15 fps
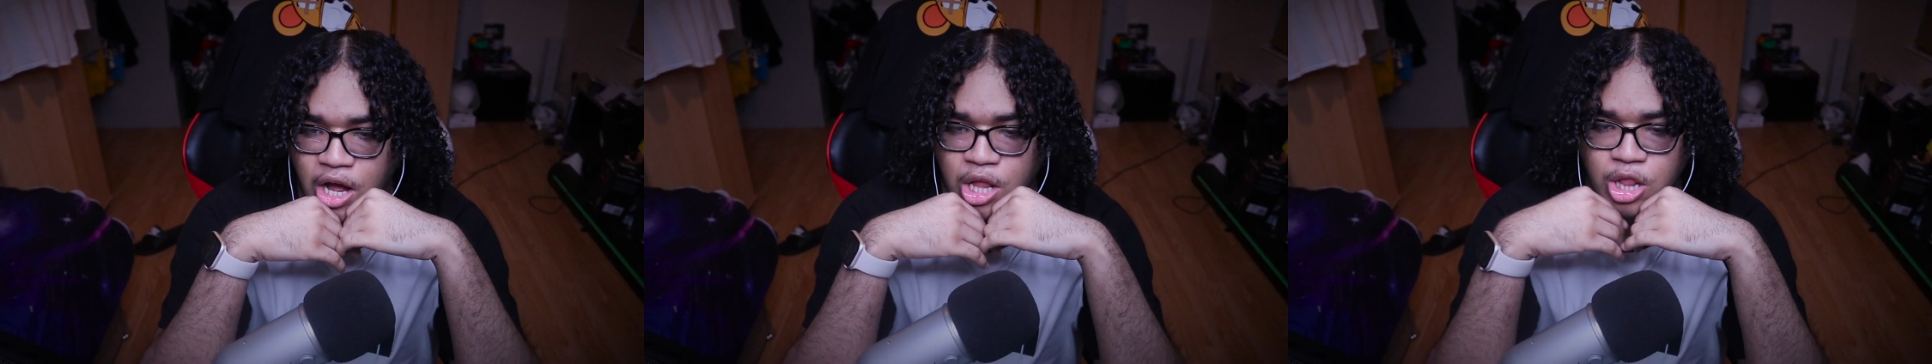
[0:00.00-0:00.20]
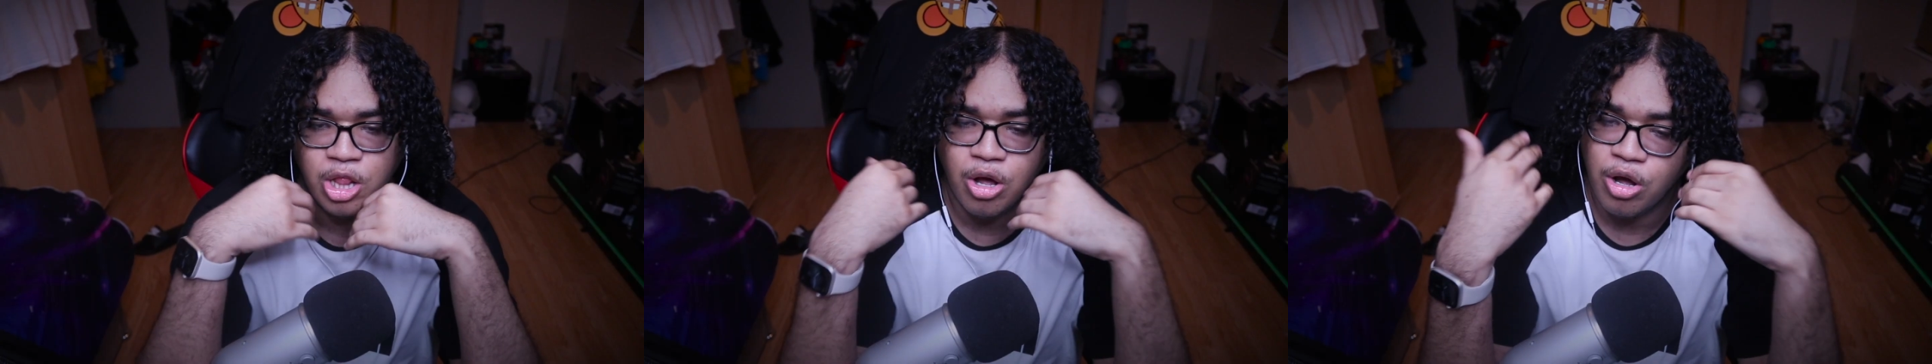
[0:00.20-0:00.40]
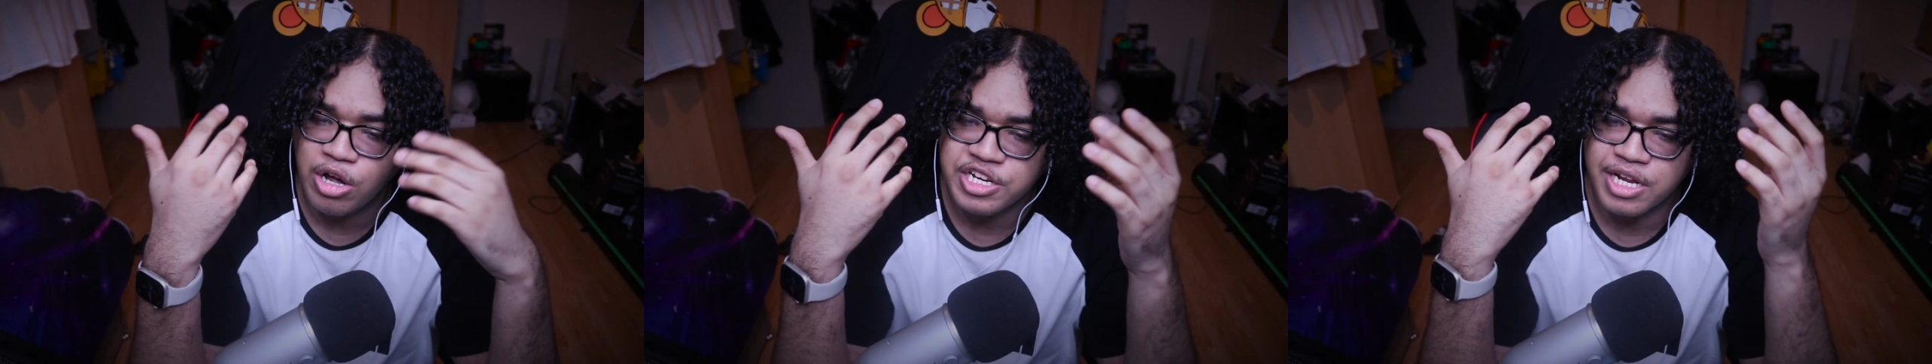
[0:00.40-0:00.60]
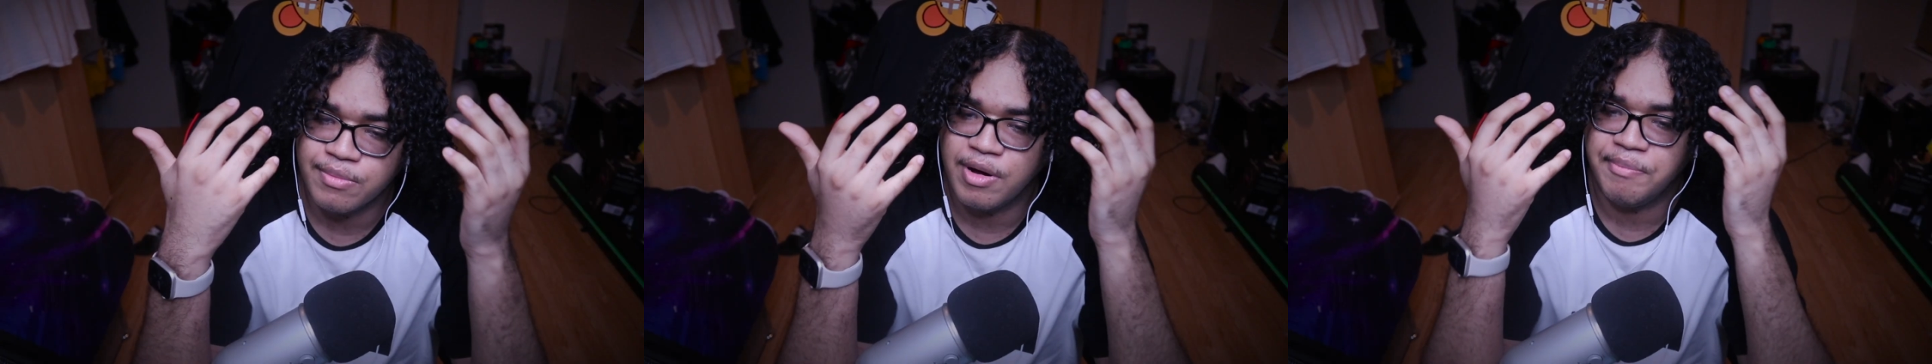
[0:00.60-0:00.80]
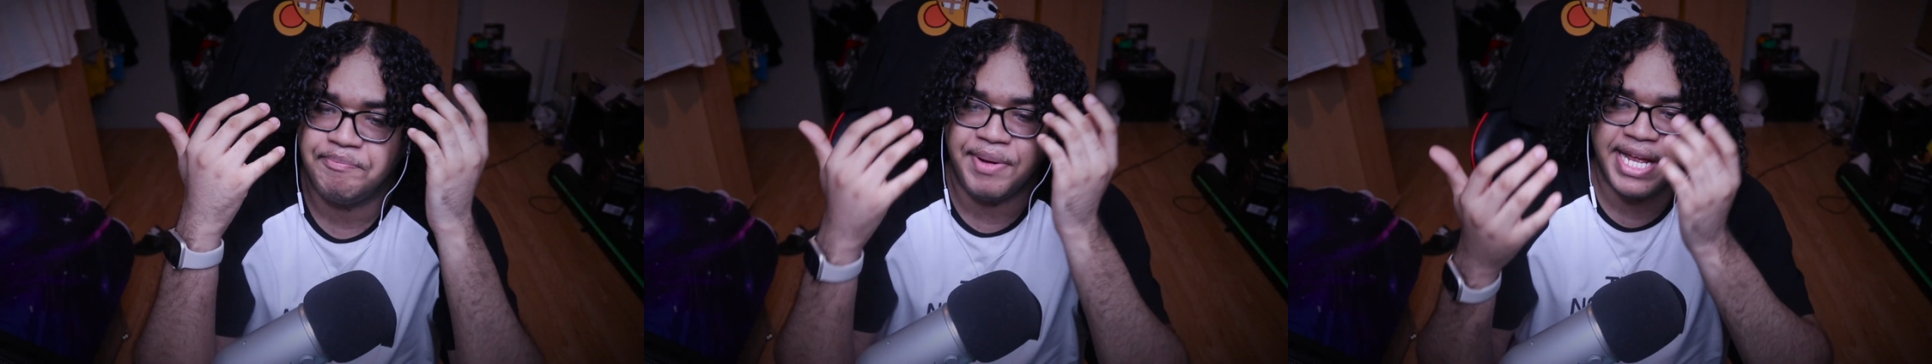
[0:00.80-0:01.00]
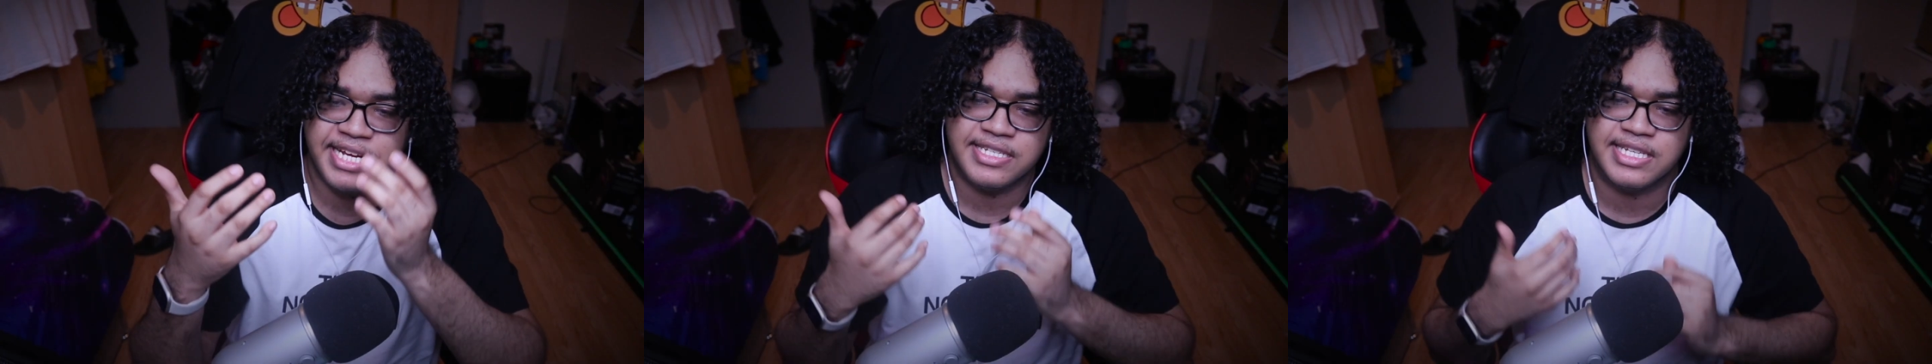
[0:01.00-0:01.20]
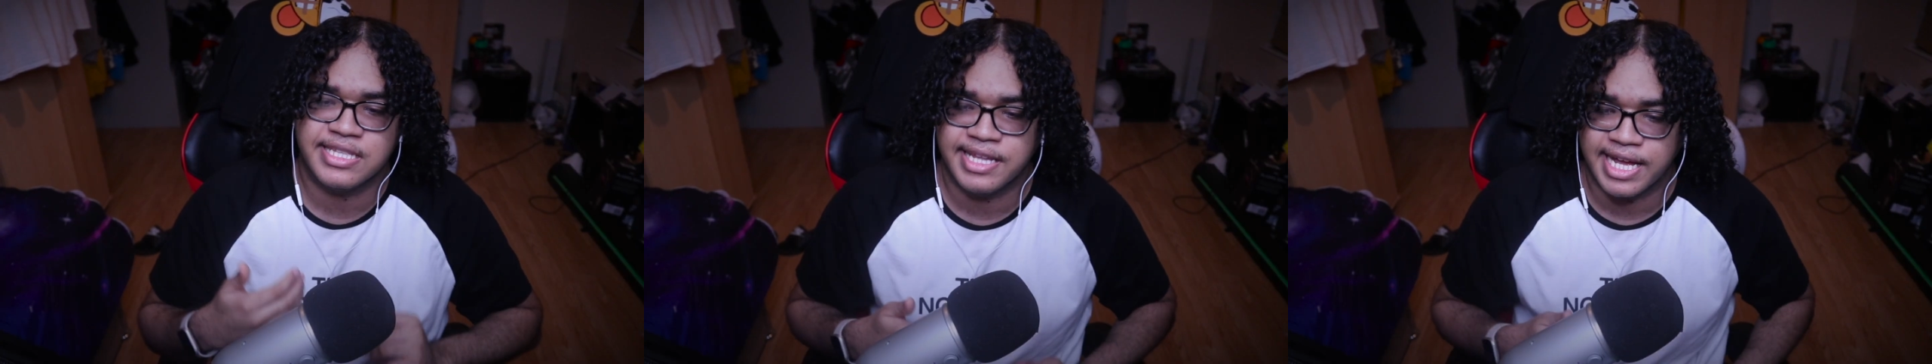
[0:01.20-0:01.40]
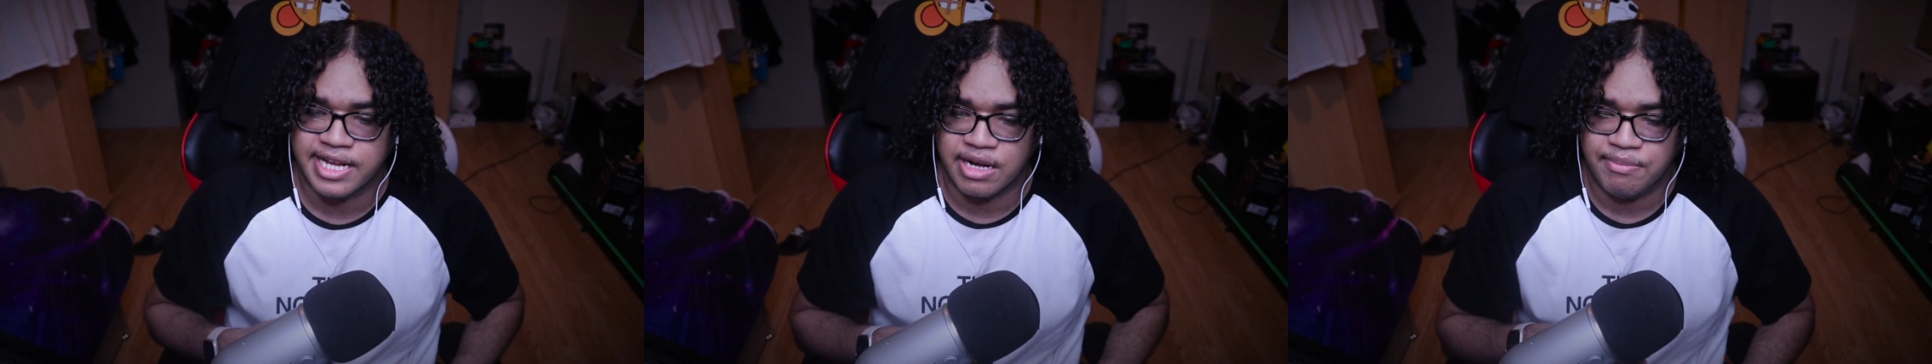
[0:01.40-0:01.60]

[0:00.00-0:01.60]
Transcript: A lot of them are based in like